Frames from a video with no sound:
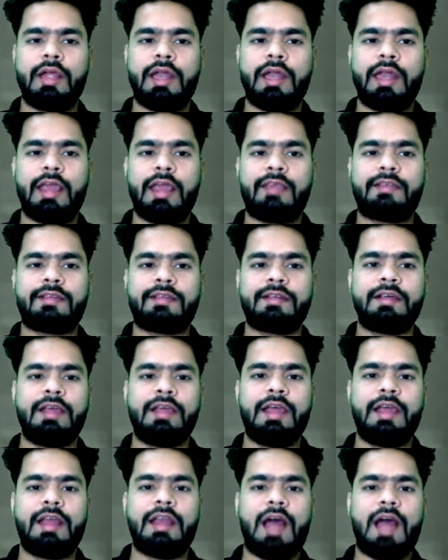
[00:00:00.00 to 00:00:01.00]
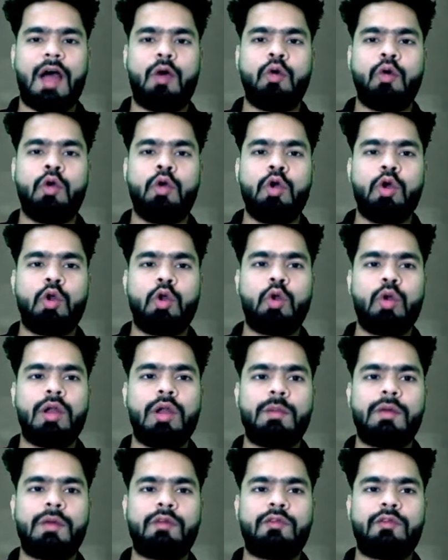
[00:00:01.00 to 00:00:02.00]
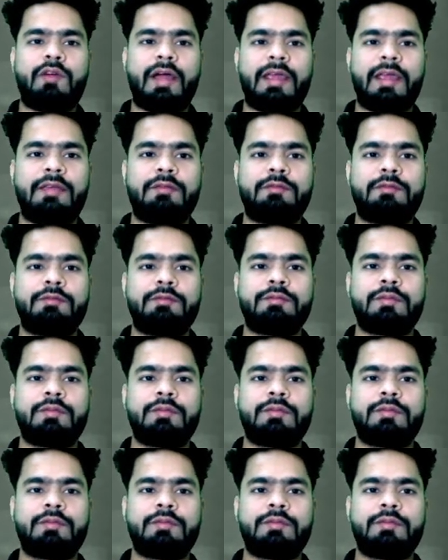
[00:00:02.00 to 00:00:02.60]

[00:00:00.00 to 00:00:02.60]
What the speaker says: Next, now rule number 5.